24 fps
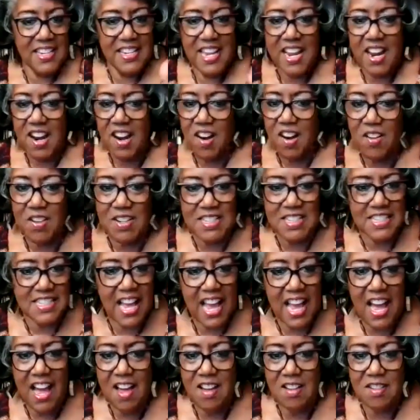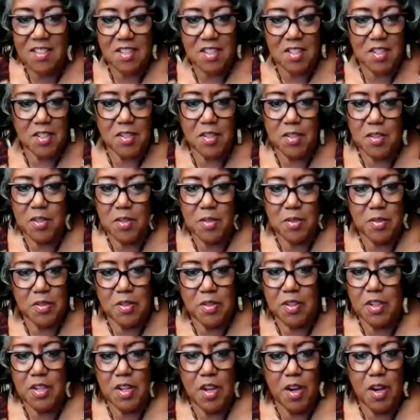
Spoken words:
narrow it down to,